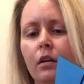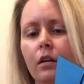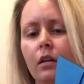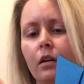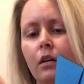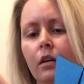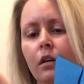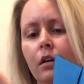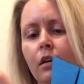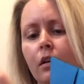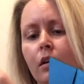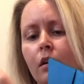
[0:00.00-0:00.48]

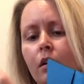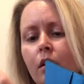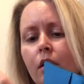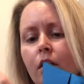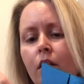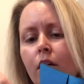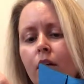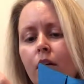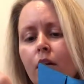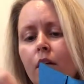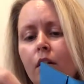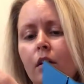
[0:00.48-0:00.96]

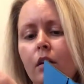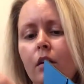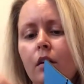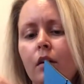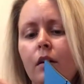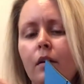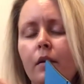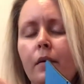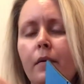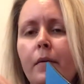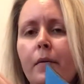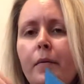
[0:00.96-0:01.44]

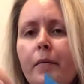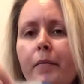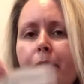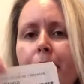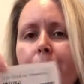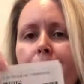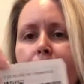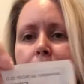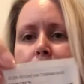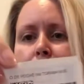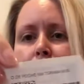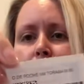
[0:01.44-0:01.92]

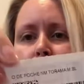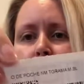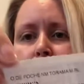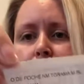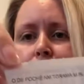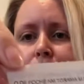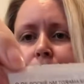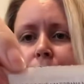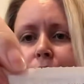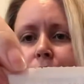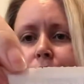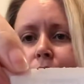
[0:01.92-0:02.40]

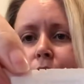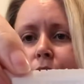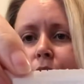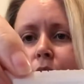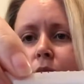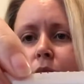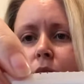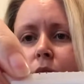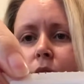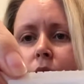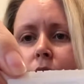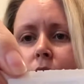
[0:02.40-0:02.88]

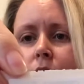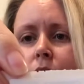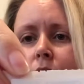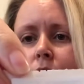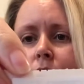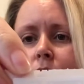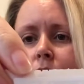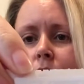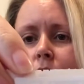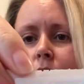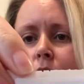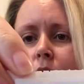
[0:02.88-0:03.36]

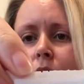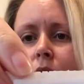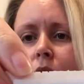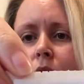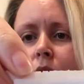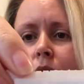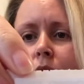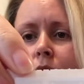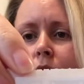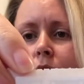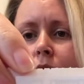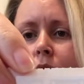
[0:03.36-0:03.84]

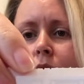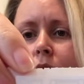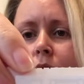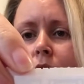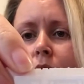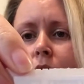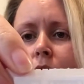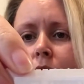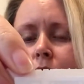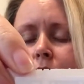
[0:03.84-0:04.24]
(silence)